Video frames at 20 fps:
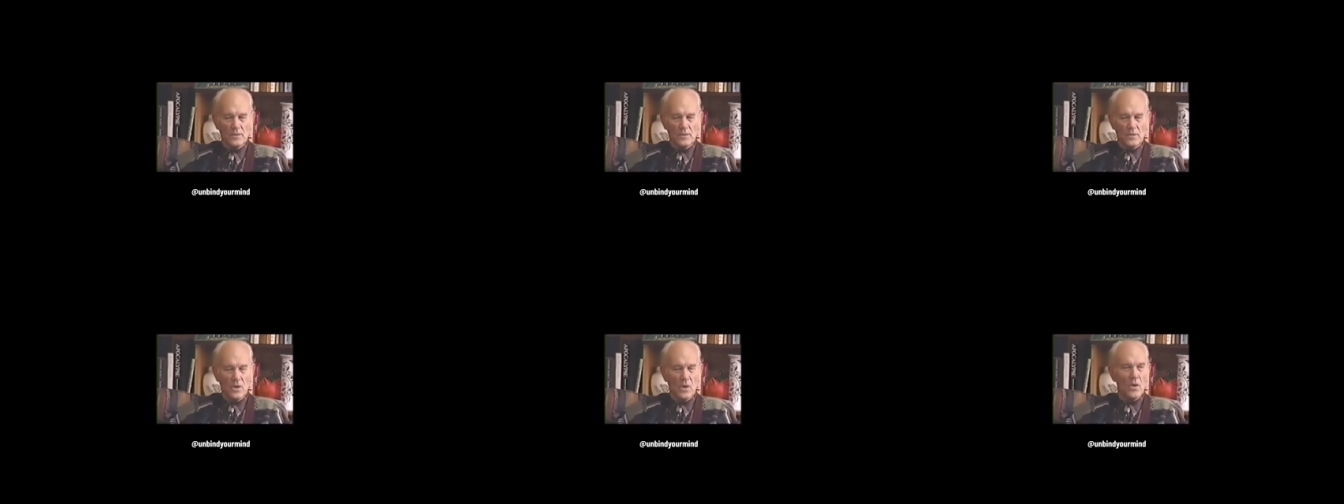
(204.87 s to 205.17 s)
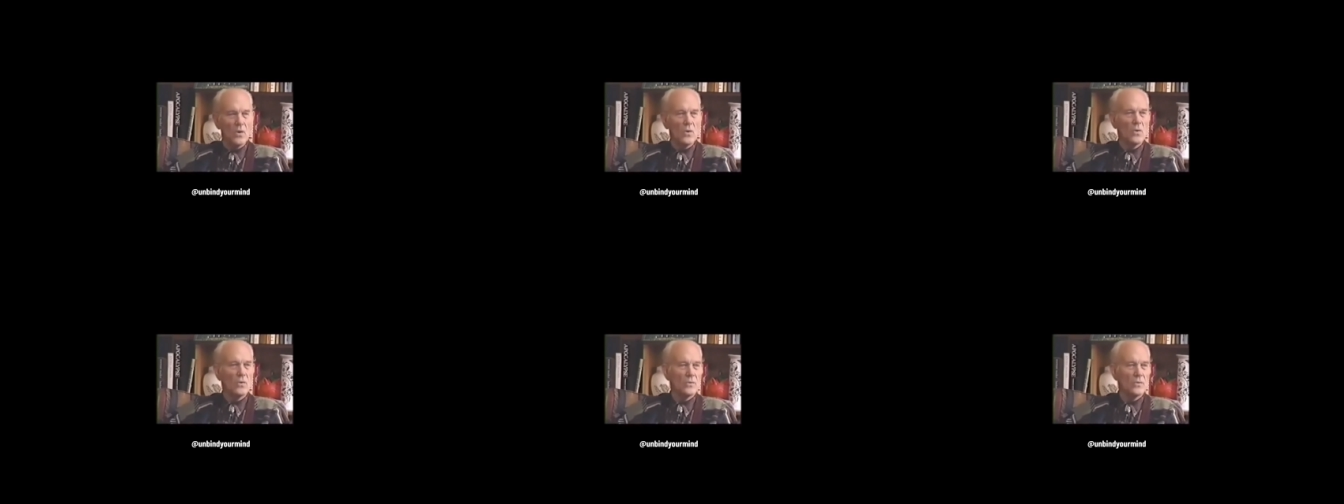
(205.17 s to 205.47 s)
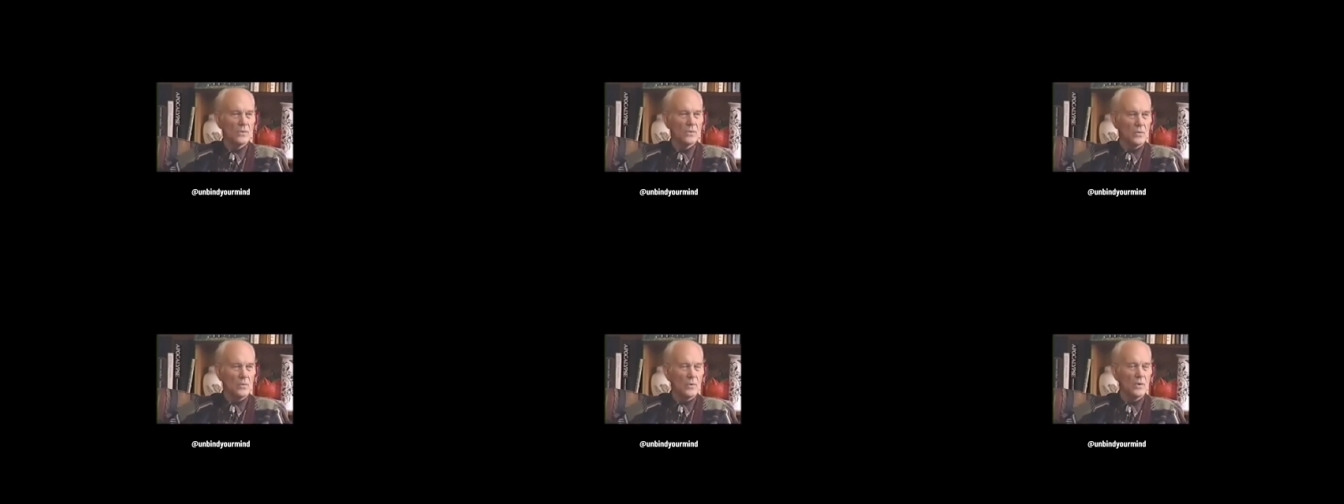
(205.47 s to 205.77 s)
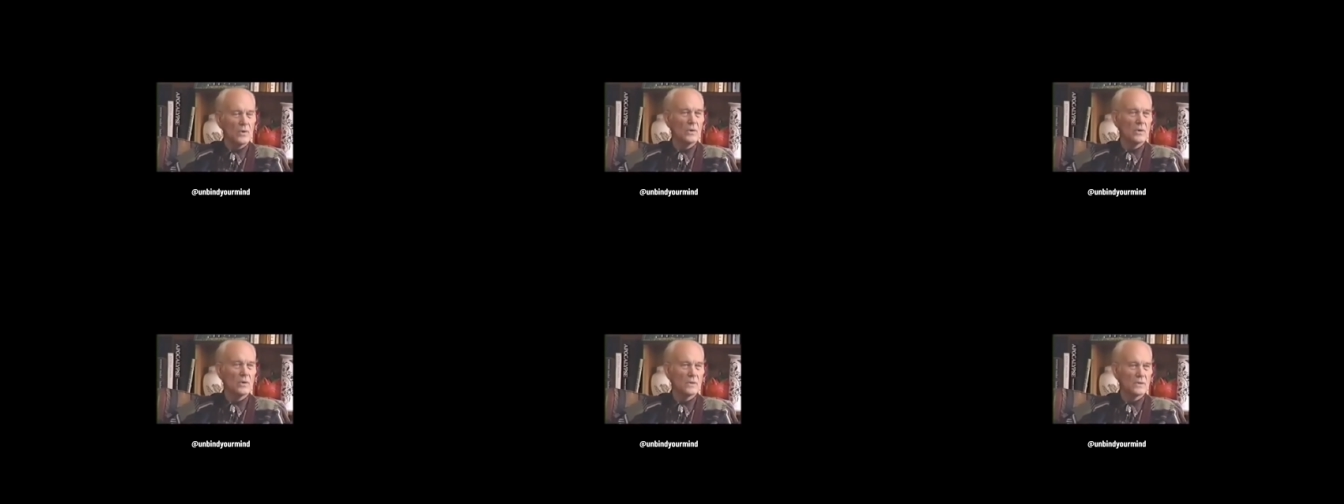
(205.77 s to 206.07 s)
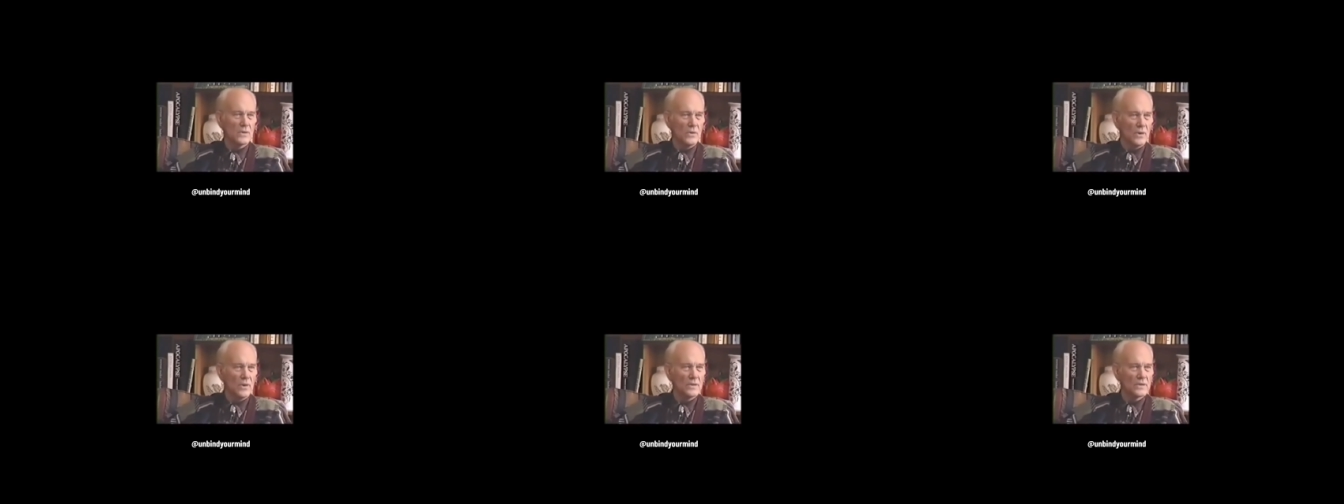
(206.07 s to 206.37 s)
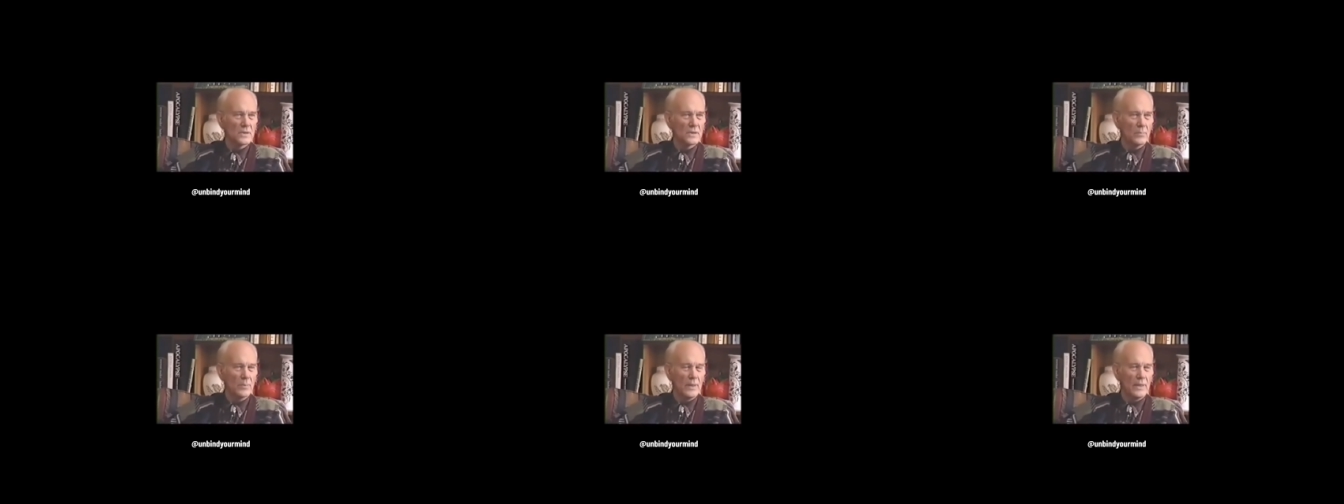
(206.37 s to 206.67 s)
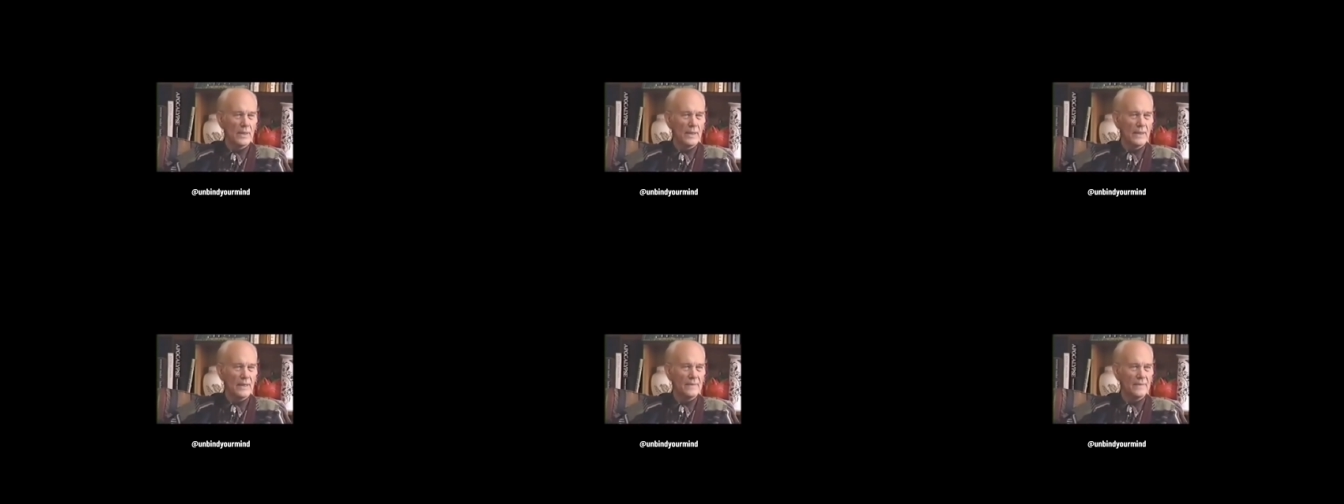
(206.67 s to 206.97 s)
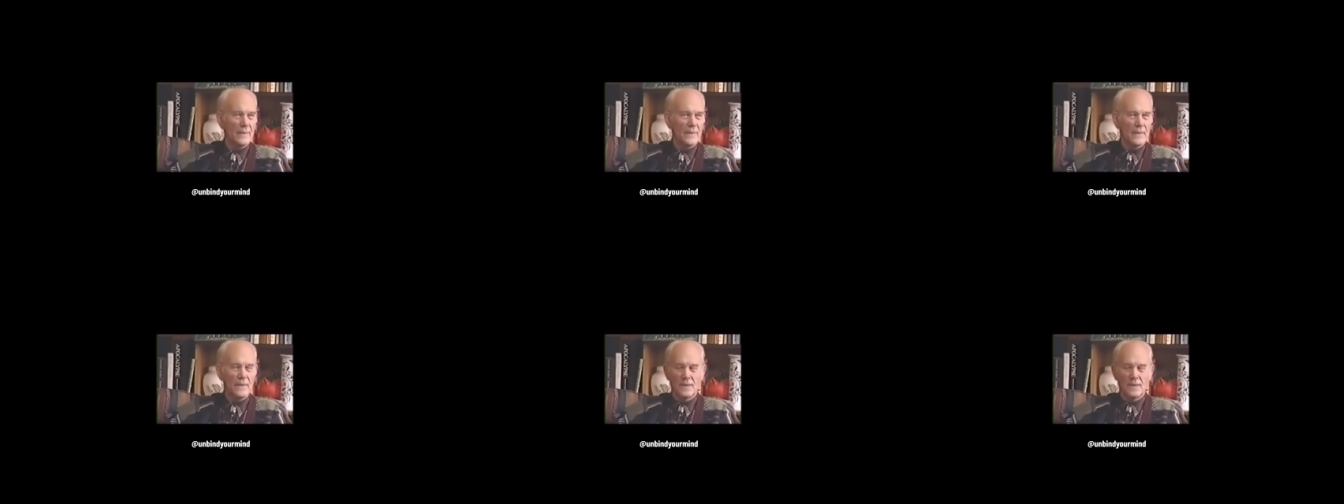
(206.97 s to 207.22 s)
know the world's oil supply,